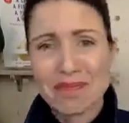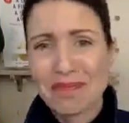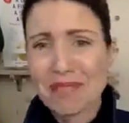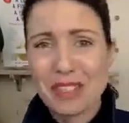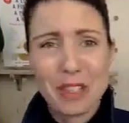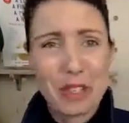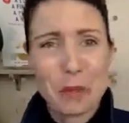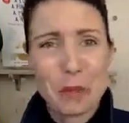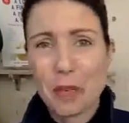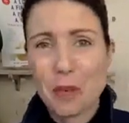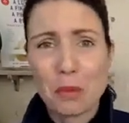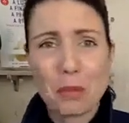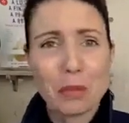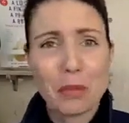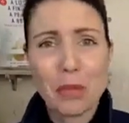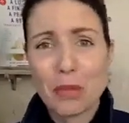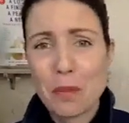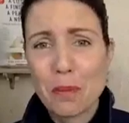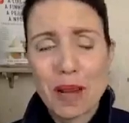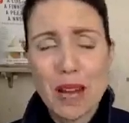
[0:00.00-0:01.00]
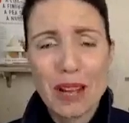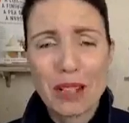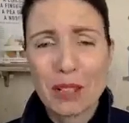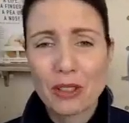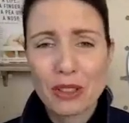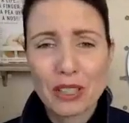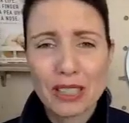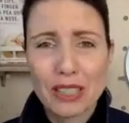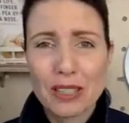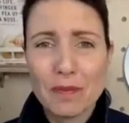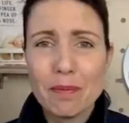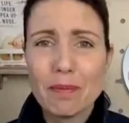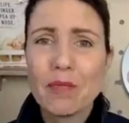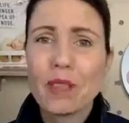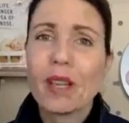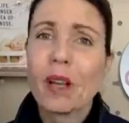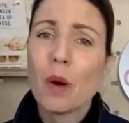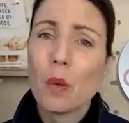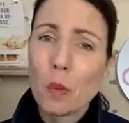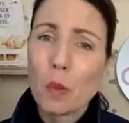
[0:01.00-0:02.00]
Not a problem, not a mark on him.
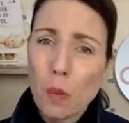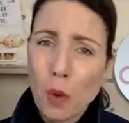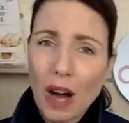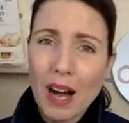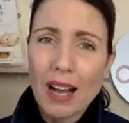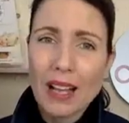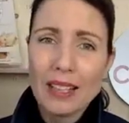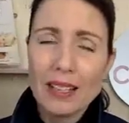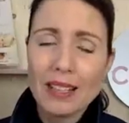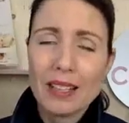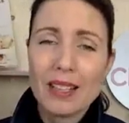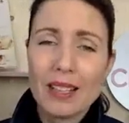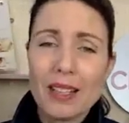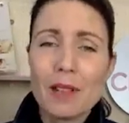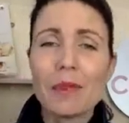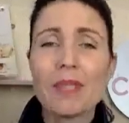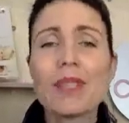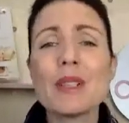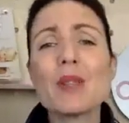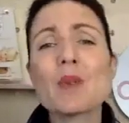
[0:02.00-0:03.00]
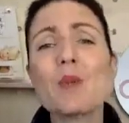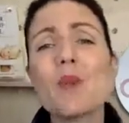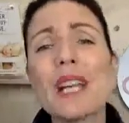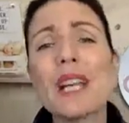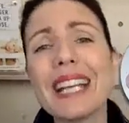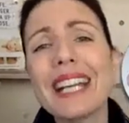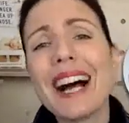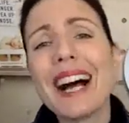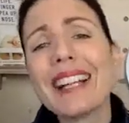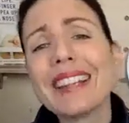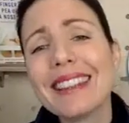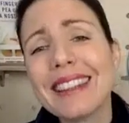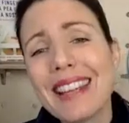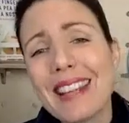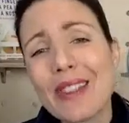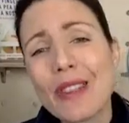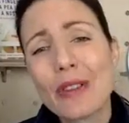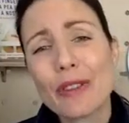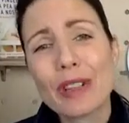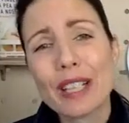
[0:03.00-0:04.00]
Why? Because we are
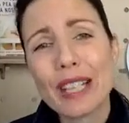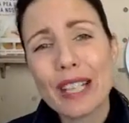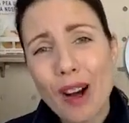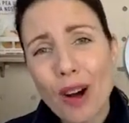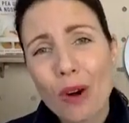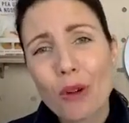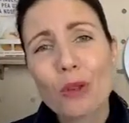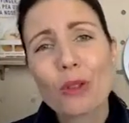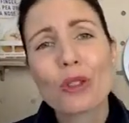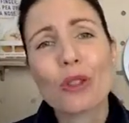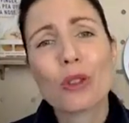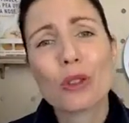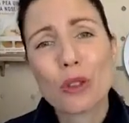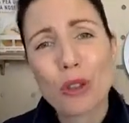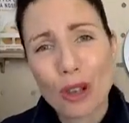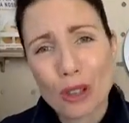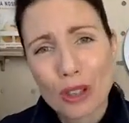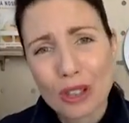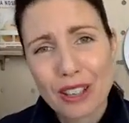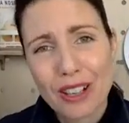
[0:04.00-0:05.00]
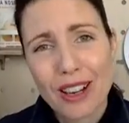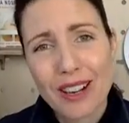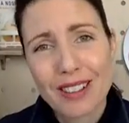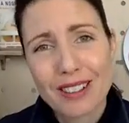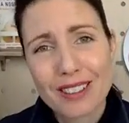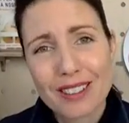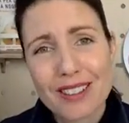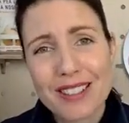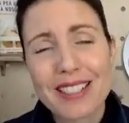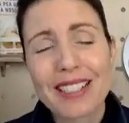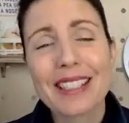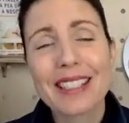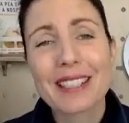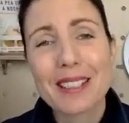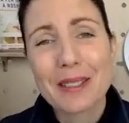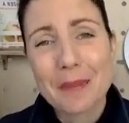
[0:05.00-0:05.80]
leathery old crocodiles in